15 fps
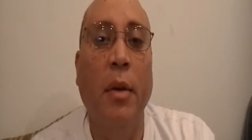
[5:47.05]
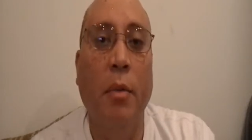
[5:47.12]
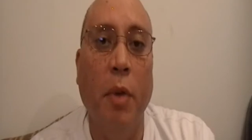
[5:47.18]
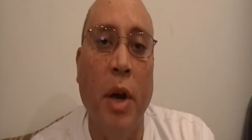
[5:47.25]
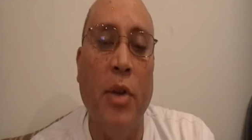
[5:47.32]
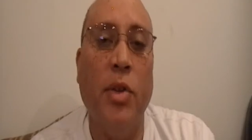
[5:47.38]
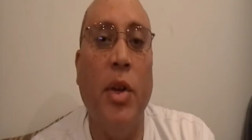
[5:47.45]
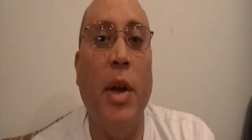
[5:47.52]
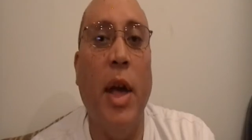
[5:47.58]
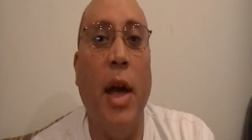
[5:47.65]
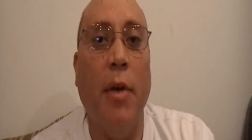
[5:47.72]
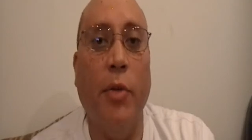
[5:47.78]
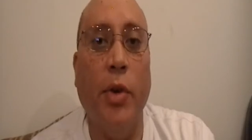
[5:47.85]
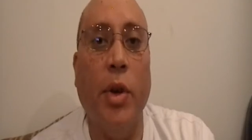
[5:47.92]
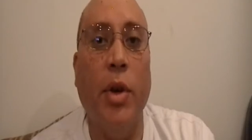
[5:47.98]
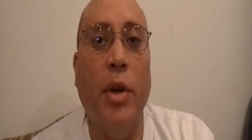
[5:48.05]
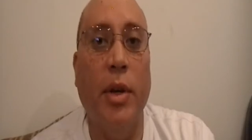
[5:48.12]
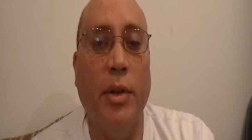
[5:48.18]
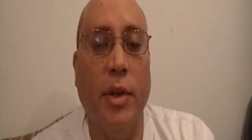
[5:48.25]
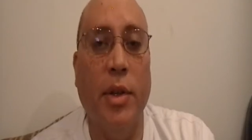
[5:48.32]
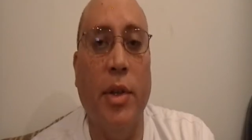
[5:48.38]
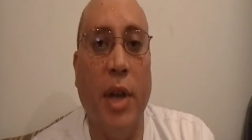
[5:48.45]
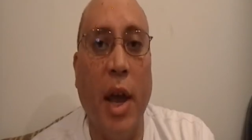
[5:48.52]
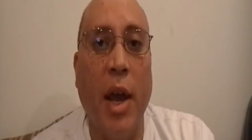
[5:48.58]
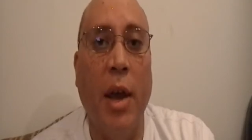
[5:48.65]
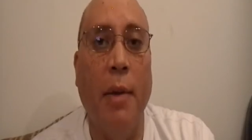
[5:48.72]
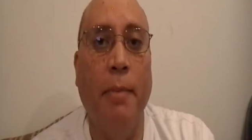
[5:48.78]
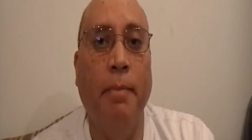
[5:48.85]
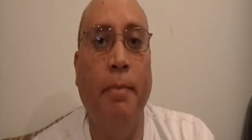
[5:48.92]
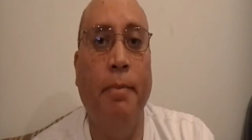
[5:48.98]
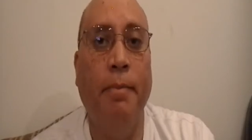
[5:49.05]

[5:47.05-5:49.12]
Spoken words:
Western Africa is a scam.